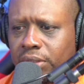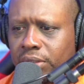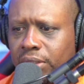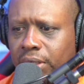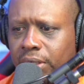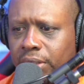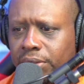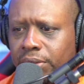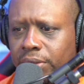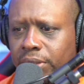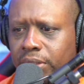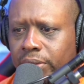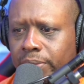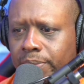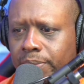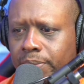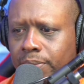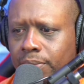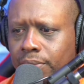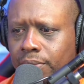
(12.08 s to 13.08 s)
country.
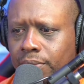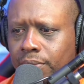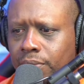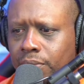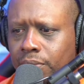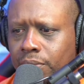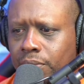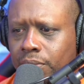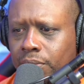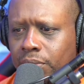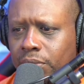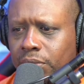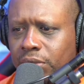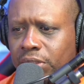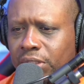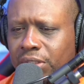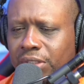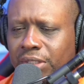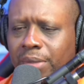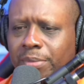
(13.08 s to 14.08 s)

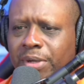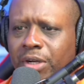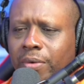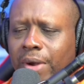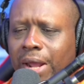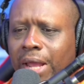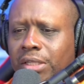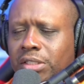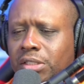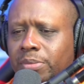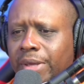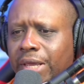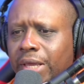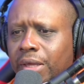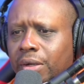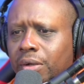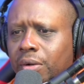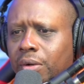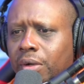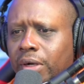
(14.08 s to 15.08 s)
The Democrats,
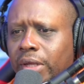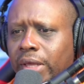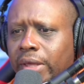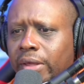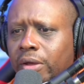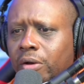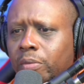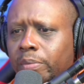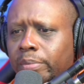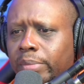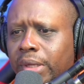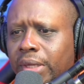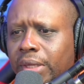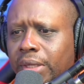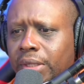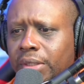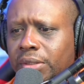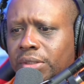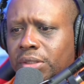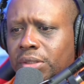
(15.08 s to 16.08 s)
man, are hell
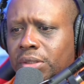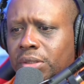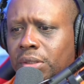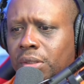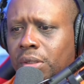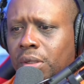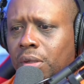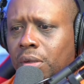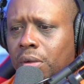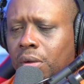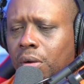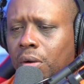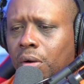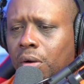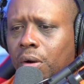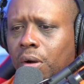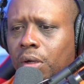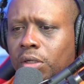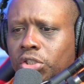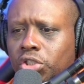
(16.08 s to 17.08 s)
bent
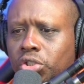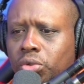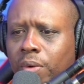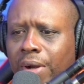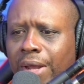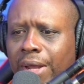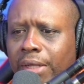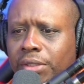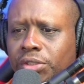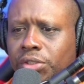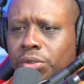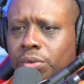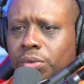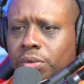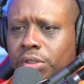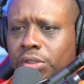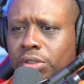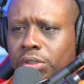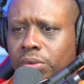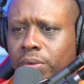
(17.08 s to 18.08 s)
on trying to
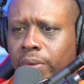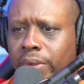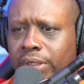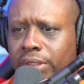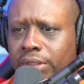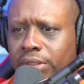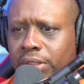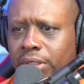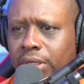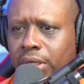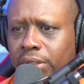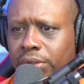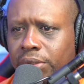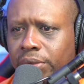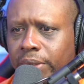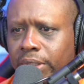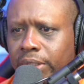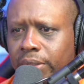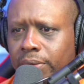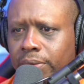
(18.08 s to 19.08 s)
destroy this
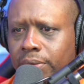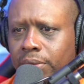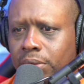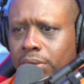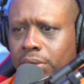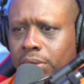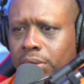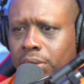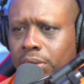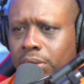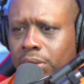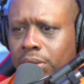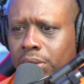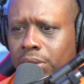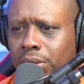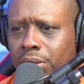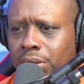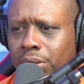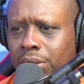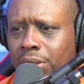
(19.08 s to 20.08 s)
country.
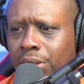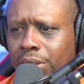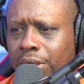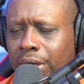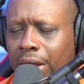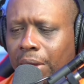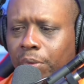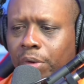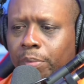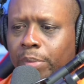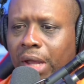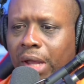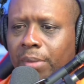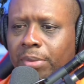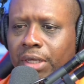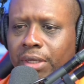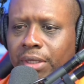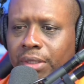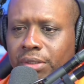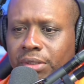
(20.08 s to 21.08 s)
Now,
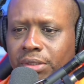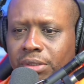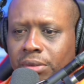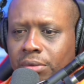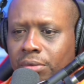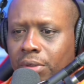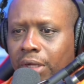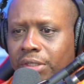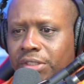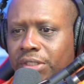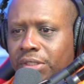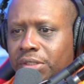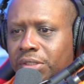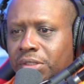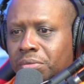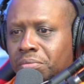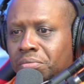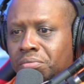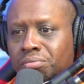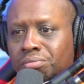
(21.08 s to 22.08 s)
Republicans are
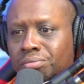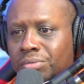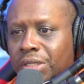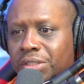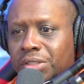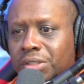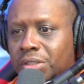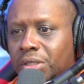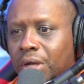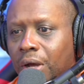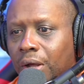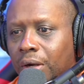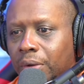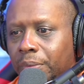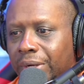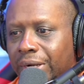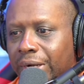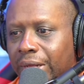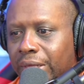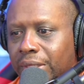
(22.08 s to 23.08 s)
just, let's just call it
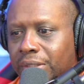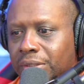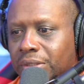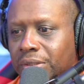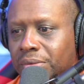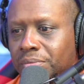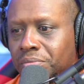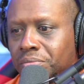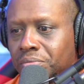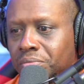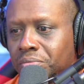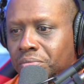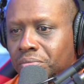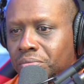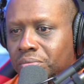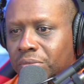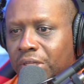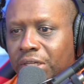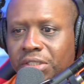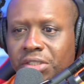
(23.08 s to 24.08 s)
what it is.
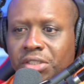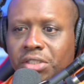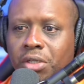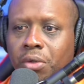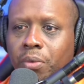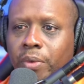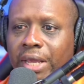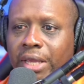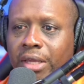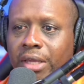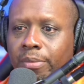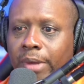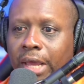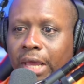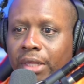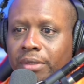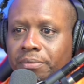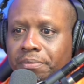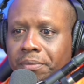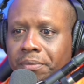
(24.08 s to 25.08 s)
They're just too weak,
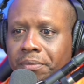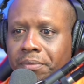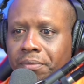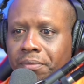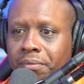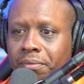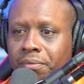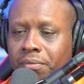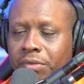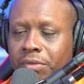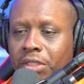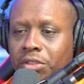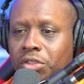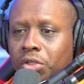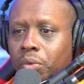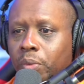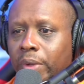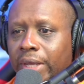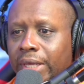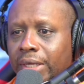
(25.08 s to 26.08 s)
man. They're
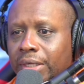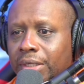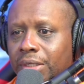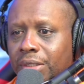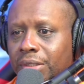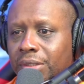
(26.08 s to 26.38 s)
too weak.